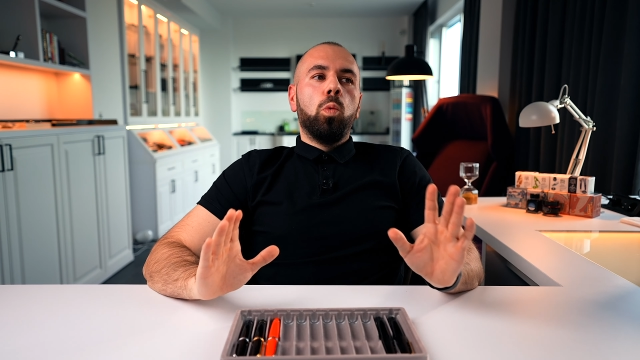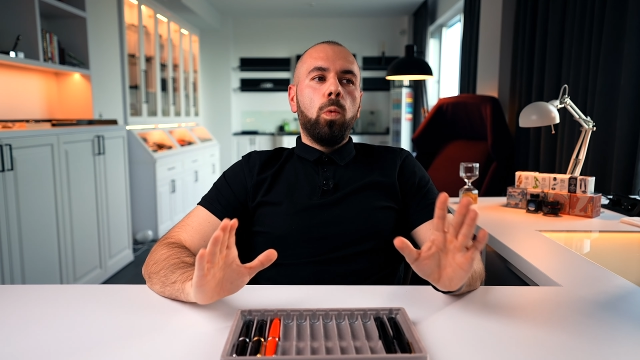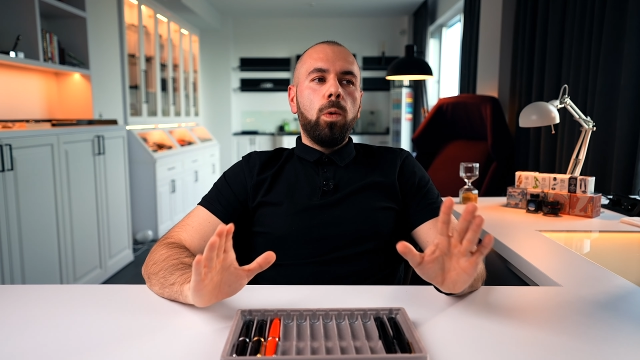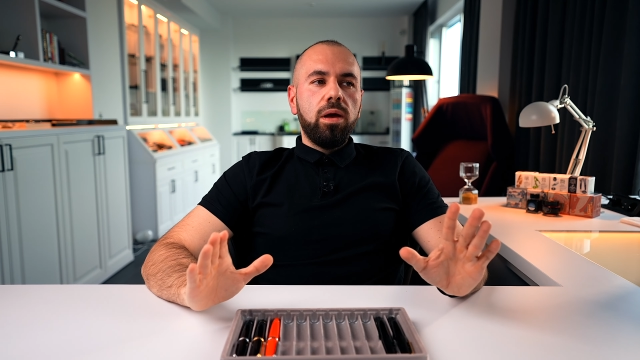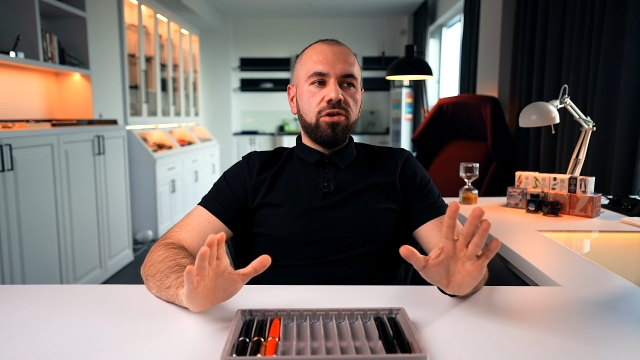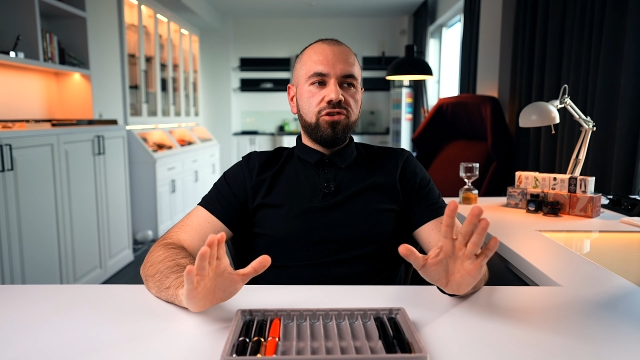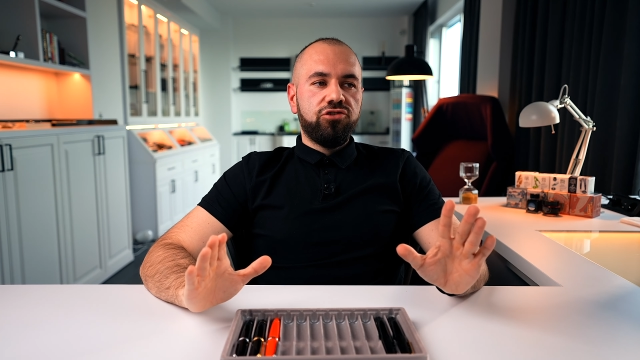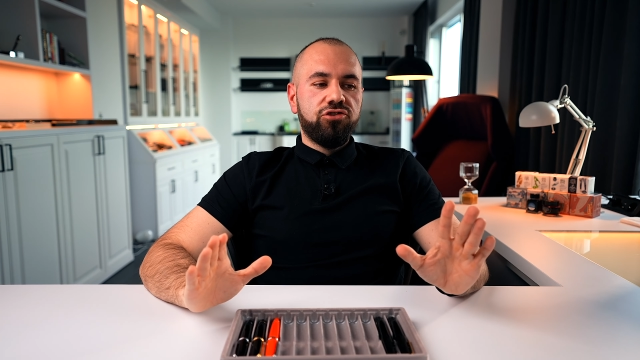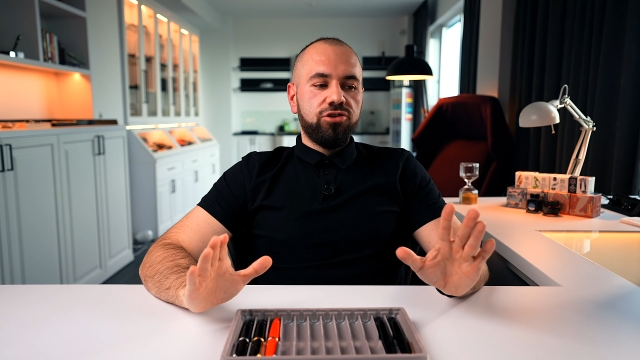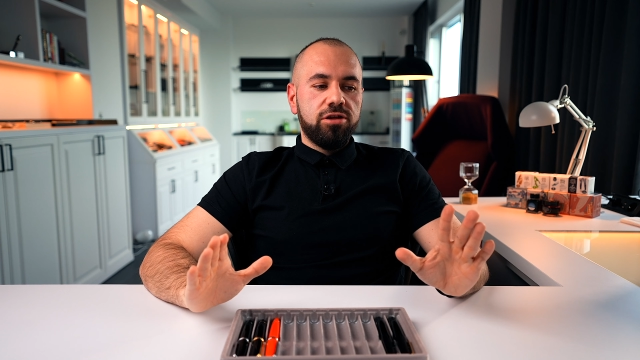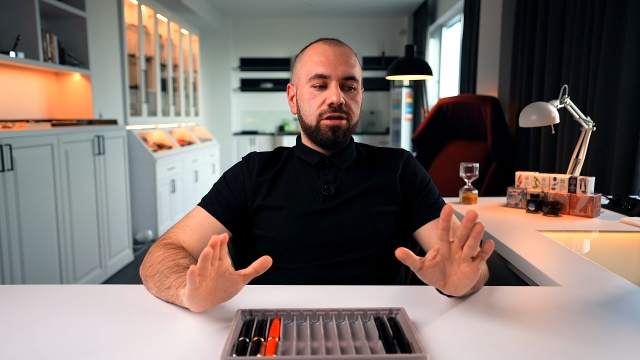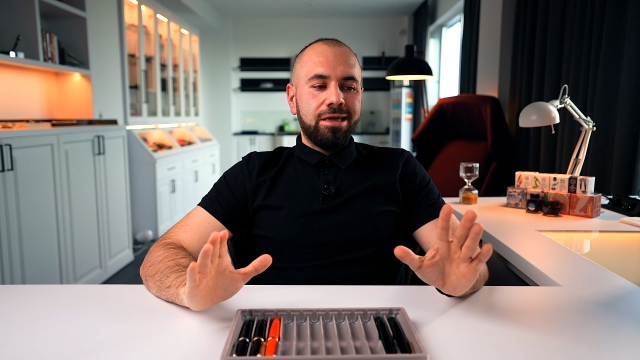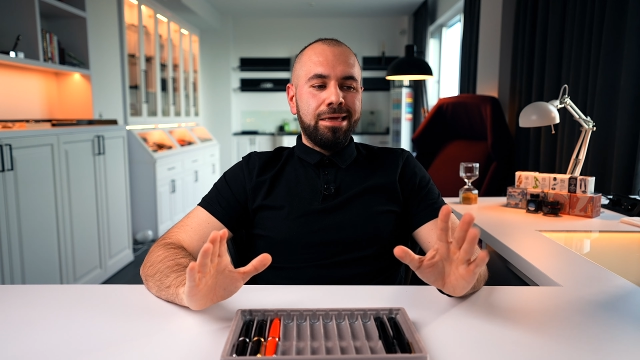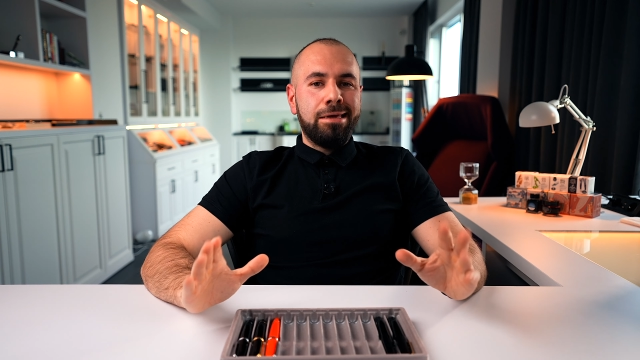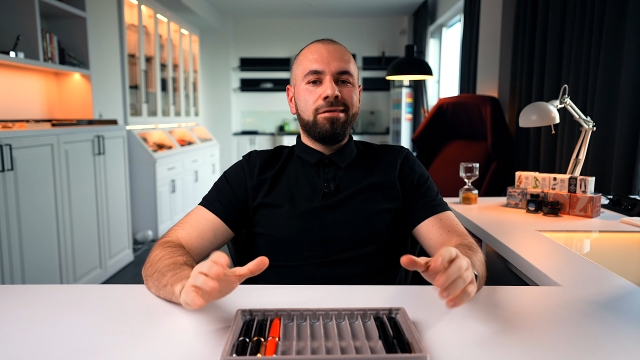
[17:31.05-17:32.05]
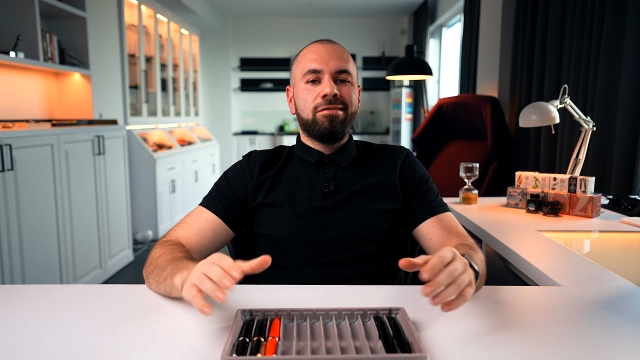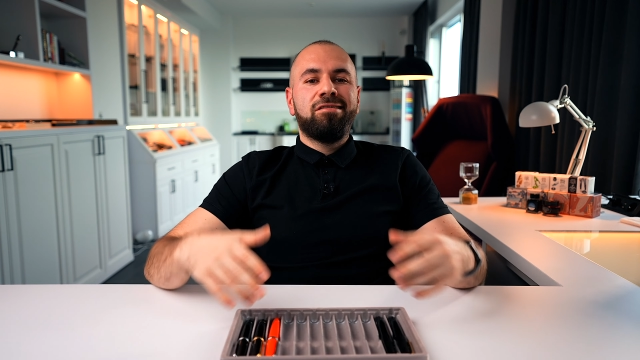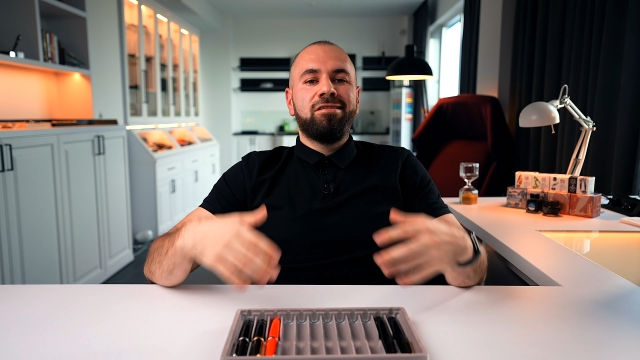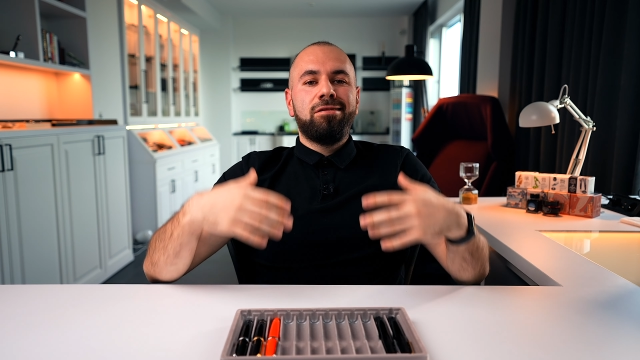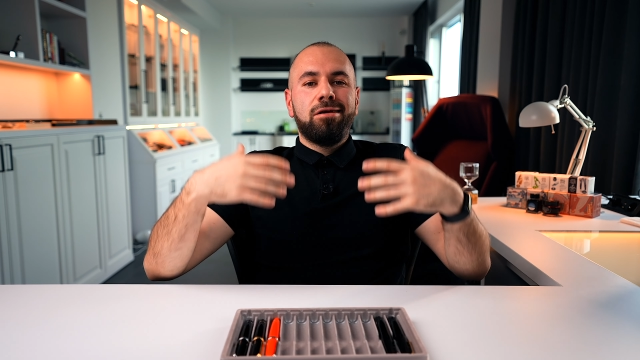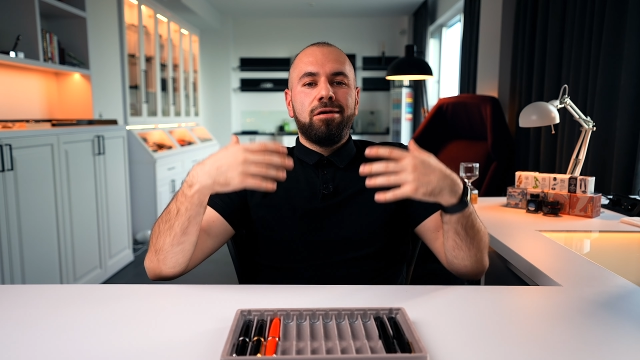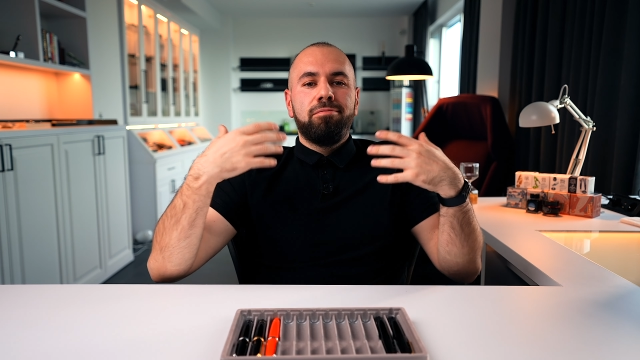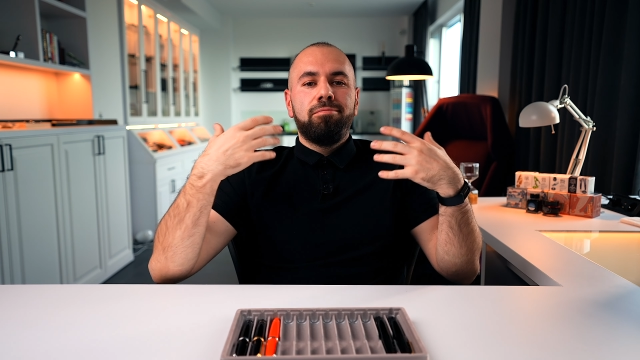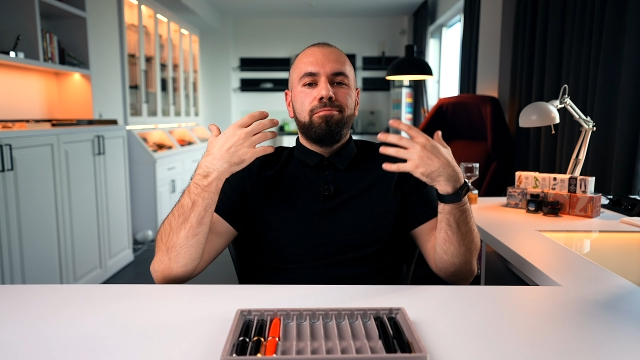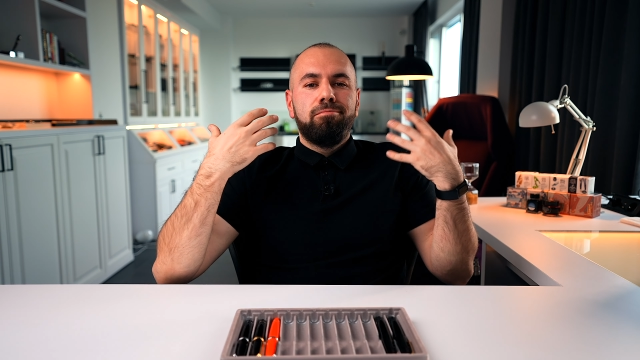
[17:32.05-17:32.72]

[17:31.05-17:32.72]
which is the